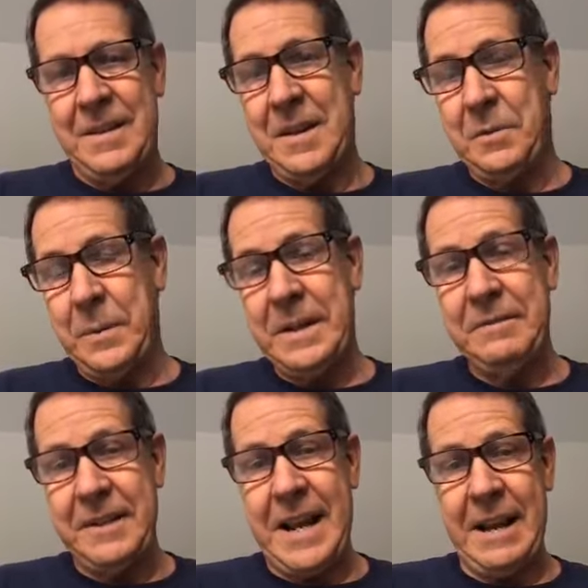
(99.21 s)
And we
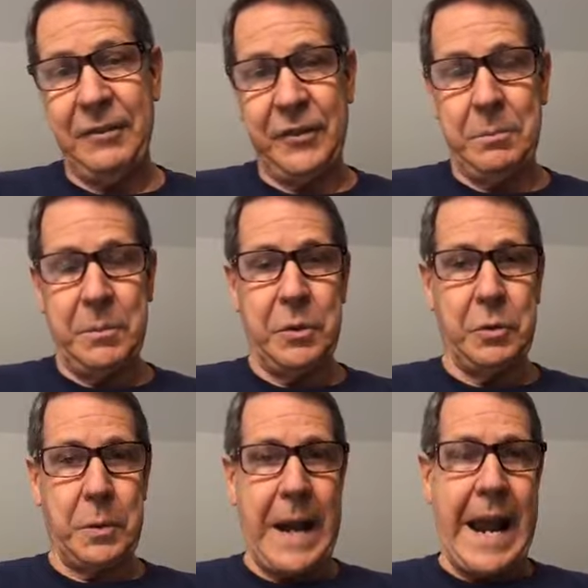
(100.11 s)
even have some
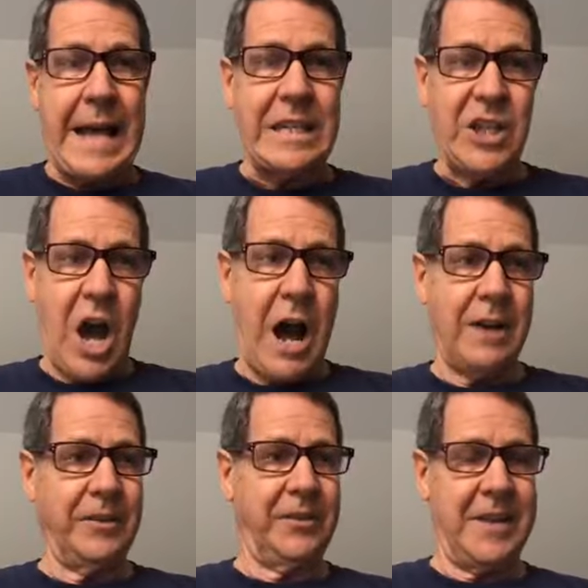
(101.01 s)
grand
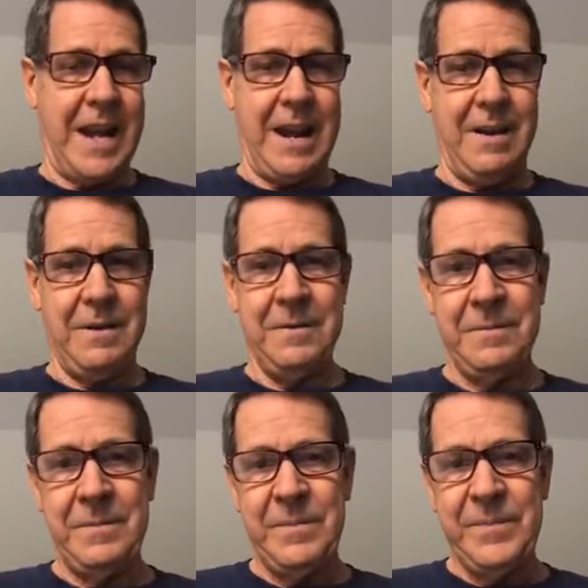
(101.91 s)
dogs now,
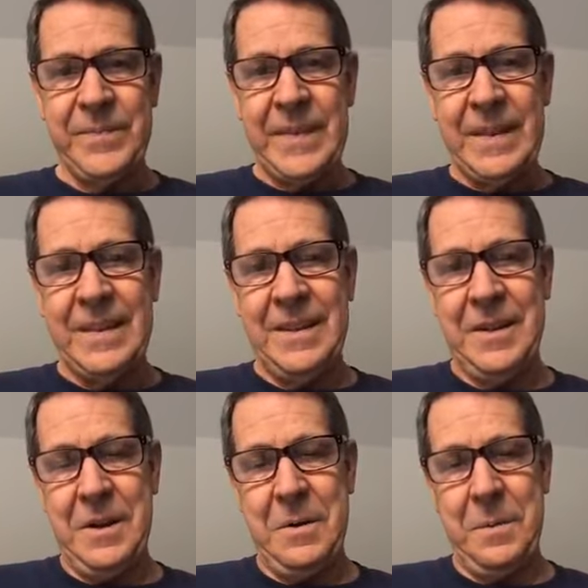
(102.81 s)

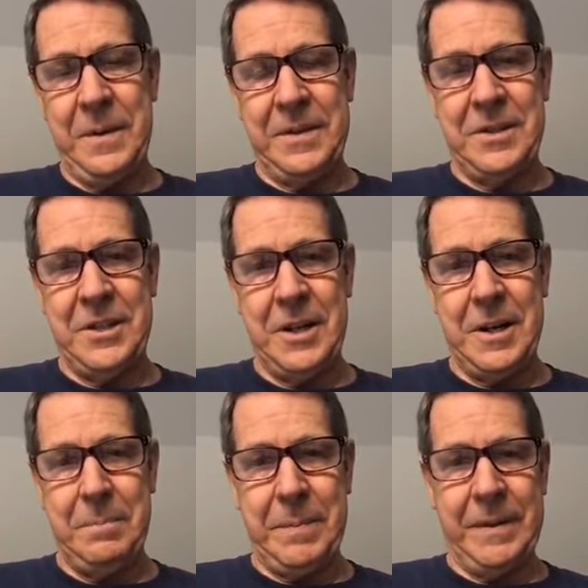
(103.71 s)
with
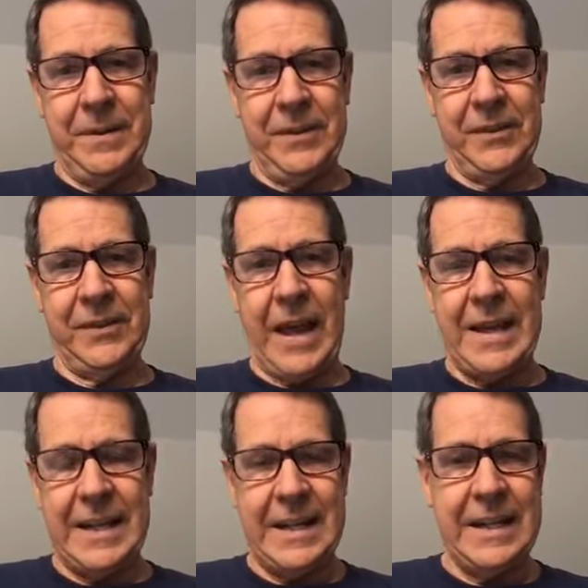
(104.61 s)
Chip and
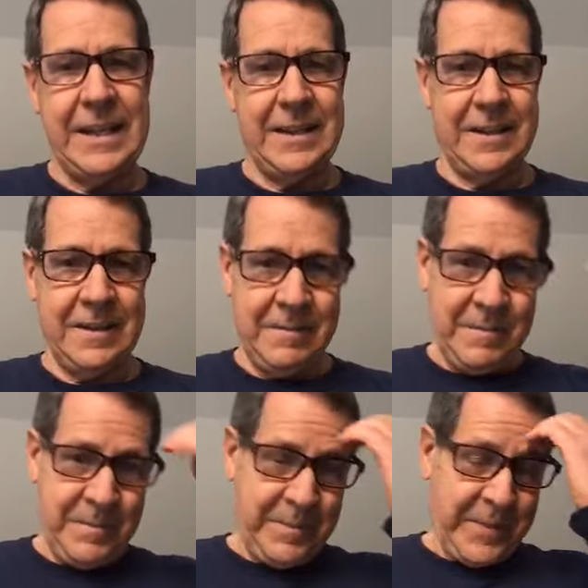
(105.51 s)
Sunny
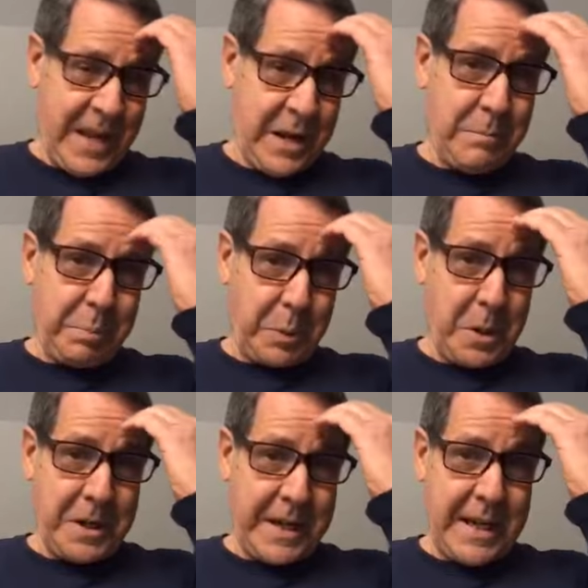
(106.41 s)
and
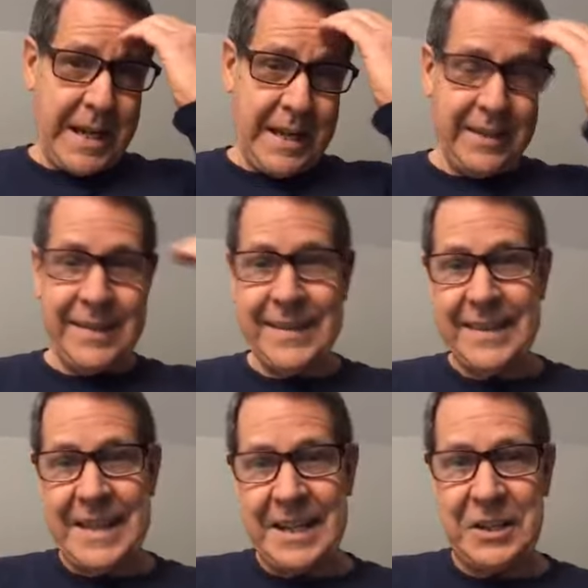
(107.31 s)
Brookie and
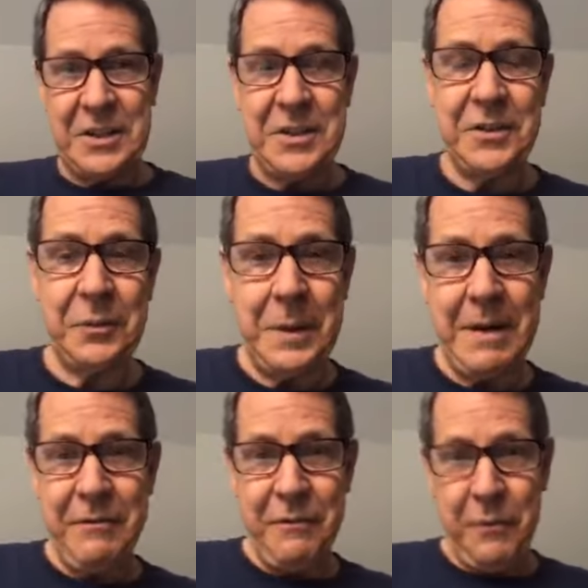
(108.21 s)
Snickers. We
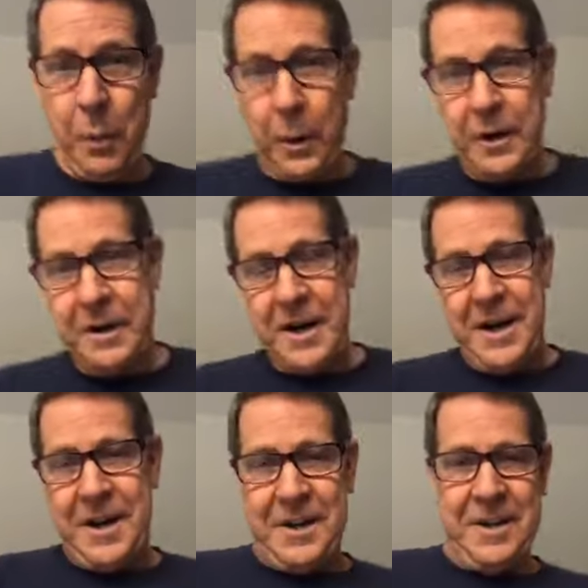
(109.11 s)
have 4
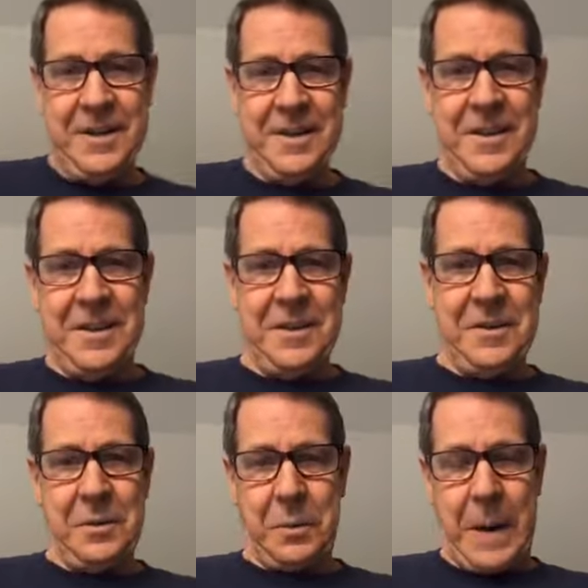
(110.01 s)

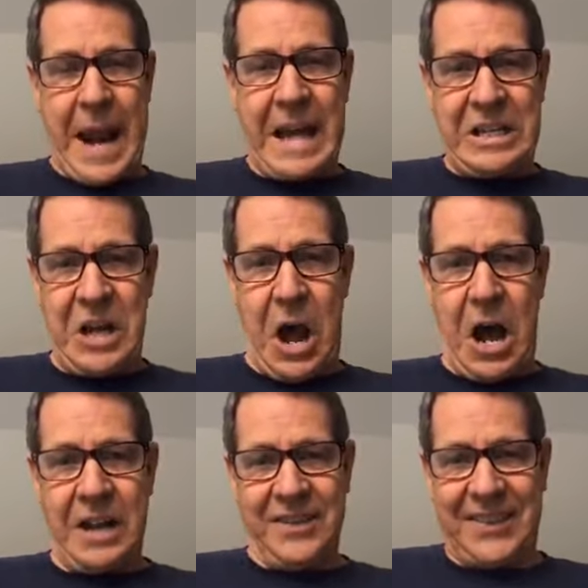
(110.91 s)
grand
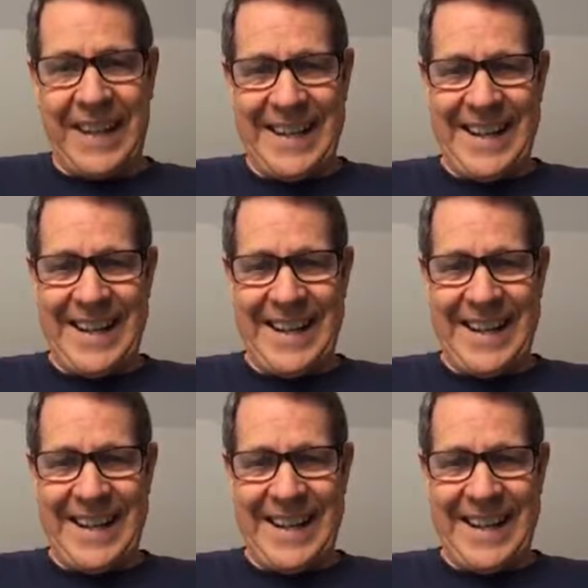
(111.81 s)
dogs.